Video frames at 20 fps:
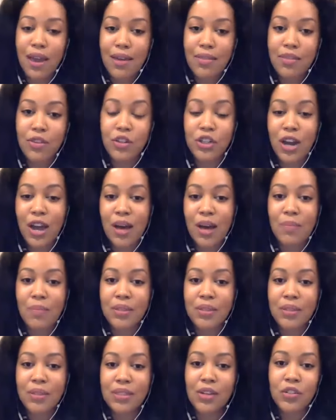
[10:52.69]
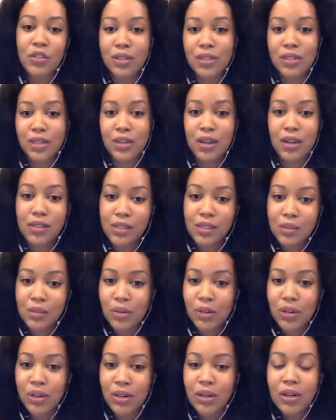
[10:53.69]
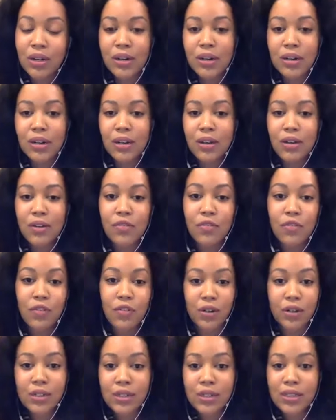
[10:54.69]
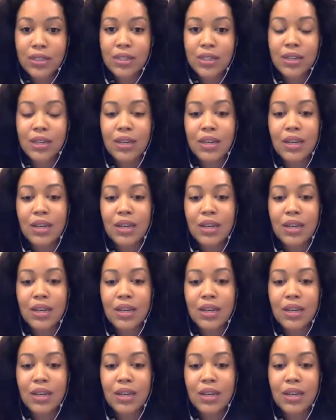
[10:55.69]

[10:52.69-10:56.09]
the job, is centering the customer first,